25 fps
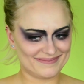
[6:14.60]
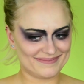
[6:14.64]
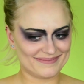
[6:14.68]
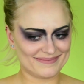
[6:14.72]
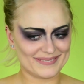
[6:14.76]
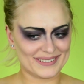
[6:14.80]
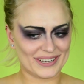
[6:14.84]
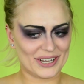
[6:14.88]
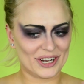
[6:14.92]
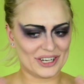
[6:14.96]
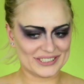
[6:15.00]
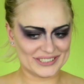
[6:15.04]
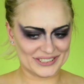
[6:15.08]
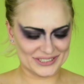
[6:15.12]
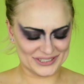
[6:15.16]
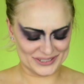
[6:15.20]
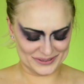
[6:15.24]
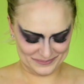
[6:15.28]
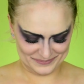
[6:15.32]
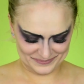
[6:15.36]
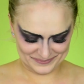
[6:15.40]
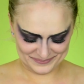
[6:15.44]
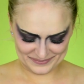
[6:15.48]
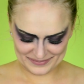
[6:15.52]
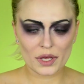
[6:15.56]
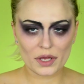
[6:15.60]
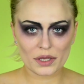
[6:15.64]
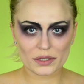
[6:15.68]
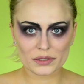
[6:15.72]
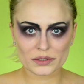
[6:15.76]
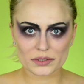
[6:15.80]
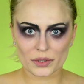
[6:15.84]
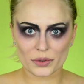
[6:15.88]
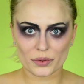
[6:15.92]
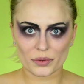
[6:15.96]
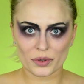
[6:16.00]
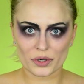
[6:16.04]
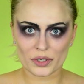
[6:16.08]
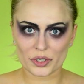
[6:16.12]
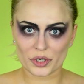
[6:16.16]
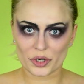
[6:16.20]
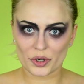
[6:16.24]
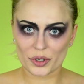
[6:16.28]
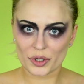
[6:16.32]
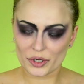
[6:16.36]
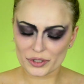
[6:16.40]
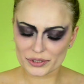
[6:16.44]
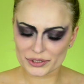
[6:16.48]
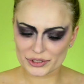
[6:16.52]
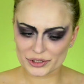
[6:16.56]
the costume. So her
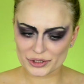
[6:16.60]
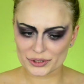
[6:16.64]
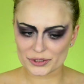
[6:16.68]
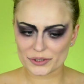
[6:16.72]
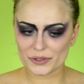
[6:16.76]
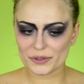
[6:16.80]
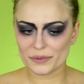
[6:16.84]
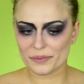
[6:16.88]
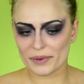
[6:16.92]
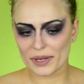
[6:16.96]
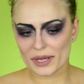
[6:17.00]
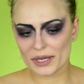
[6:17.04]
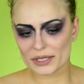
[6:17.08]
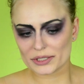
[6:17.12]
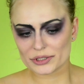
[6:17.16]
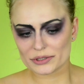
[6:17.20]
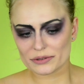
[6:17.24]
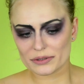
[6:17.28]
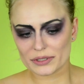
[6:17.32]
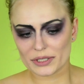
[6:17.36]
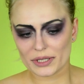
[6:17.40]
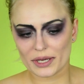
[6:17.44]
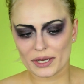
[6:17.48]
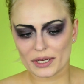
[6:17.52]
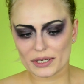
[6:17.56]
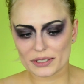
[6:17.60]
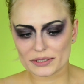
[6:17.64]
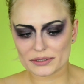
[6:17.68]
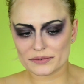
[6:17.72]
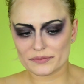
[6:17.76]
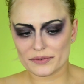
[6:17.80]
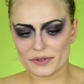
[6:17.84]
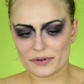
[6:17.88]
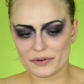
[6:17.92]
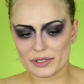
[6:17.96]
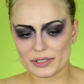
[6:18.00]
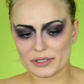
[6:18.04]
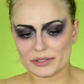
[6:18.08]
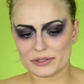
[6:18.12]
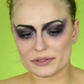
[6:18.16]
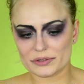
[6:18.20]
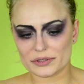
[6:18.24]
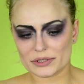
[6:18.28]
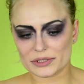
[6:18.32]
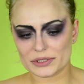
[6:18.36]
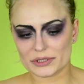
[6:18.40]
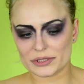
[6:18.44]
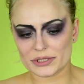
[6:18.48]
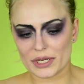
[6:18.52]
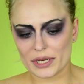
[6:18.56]
costume actually has very
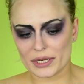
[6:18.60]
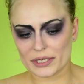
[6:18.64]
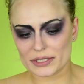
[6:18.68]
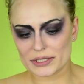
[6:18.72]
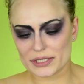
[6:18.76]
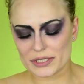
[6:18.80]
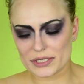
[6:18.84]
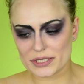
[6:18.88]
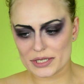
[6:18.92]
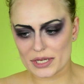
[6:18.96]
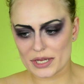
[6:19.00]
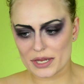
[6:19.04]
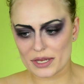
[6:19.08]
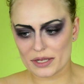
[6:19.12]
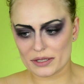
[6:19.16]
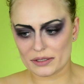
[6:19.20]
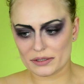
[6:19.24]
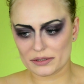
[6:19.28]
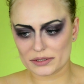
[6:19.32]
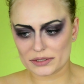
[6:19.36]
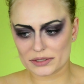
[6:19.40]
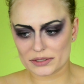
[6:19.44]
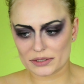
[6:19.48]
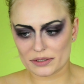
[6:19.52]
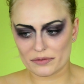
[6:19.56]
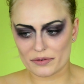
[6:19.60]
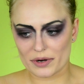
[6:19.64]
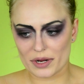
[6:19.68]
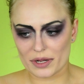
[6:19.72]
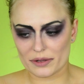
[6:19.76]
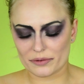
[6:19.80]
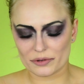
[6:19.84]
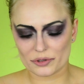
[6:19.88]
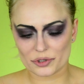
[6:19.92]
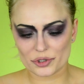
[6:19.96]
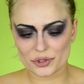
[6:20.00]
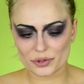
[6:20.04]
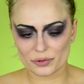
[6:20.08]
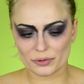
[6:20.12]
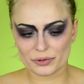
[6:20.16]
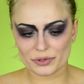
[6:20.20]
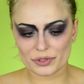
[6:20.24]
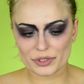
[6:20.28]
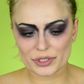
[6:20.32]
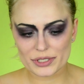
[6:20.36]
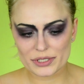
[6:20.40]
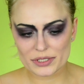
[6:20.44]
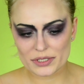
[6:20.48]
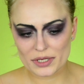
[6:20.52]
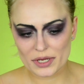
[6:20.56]
interesting details around the
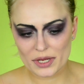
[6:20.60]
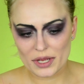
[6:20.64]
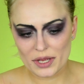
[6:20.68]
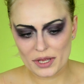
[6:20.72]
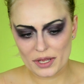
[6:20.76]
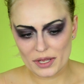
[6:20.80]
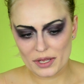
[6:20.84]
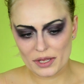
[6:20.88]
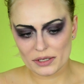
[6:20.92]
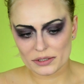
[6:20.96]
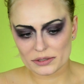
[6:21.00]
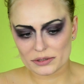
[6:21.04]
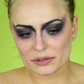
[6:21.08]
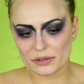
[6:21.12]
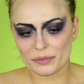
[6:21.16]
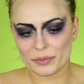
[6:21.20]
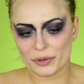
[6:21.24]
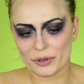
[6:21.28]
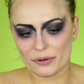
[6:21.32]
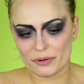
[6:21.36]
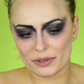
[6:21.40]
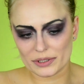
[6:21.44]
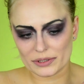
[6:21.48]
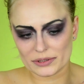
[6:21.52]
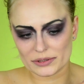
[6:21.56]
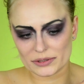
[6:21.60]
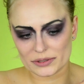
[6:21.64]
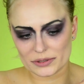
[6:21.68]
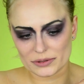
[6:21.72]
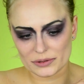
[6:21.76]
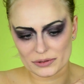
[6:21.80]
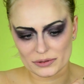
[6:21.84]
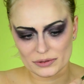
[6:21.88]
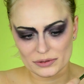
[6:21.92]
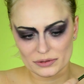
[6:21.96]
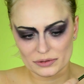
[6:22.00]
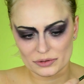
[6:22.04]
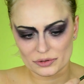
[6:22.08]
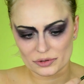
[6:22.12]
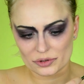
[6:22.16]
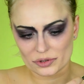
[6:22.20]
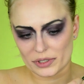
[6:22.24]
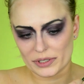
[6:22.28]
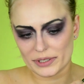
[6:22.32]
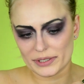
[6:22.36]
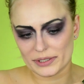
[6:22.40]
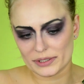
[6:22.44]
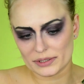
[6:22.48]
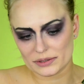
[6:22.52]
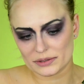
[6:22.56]
shoulders. So I'm going to
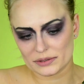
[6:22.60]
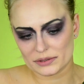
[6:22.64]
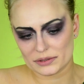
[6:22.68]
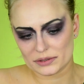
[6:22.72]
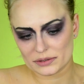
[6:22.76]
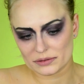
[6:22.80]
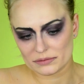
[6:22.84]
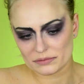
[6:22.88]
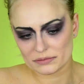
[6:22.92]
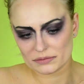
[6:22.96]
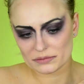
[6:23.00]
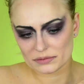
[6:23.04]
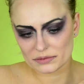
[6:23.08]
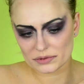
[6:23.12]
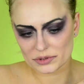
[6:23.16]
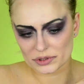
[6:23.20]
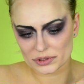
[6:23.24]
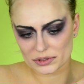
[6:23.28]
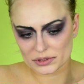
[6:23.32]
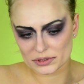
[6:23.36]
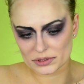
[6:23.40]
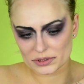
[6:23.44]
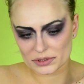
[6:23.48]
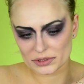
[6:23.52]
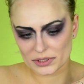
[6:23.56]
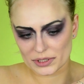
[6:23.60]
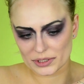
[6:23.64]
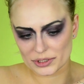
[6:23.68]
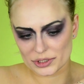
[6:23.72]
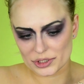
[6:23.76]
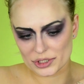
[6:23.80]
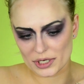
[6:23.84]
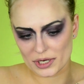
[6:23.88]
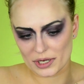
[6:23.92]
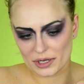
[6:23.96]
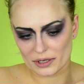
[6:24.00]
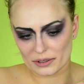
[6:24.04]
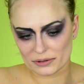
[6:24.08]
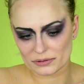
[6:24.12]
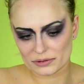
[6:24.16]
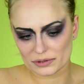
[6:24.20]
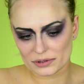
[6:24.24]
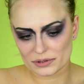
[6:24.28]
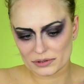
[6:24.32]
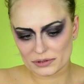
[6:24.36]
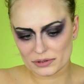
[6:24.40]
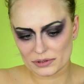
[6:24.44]
try and just sketch out